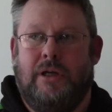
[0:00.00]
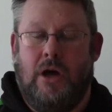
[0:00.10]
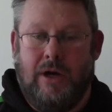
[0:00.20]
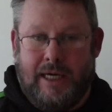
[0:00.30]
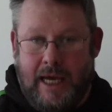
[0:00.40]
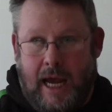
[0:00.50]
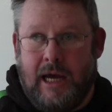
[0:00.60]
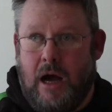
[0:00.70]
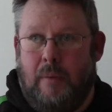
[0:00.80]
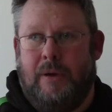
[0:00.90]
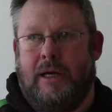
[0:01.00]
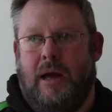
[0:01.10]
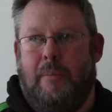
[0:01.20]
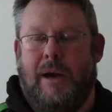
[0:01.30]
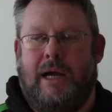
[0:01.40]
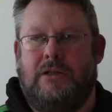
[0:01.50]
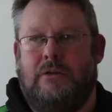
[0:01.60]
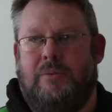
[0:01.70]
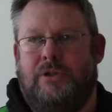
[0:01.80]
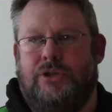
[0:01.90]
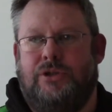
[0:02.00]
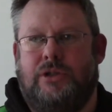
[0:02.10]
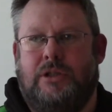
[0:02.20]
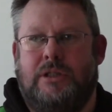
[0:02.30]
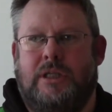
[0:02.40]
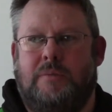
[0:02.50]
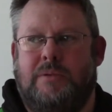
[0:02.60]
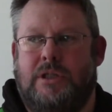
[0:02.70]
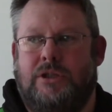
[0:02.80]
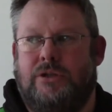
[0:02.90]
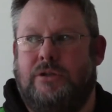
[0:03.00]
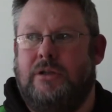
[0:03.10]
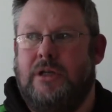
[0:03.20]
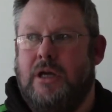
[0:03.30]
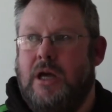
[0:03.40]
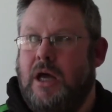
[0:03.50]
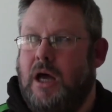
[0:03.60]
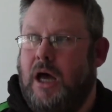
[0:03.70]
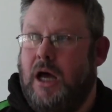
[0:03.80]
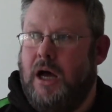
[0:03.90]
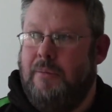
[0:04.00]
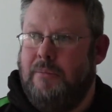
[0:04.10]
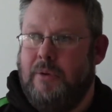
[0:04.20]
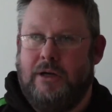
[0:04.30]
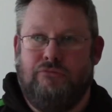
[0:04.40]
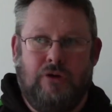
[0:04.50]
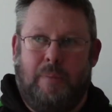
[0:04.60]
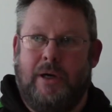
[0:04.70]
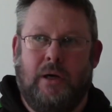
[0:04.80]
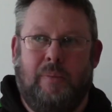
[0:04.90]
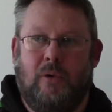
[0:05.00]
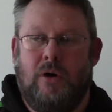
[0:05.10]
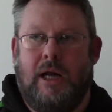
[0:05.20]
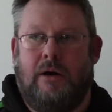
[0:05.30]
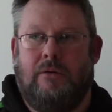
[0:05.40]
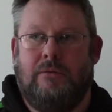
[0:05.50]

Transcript: You know, getting up and getting back into a position to contest possession. Ripping the ball out.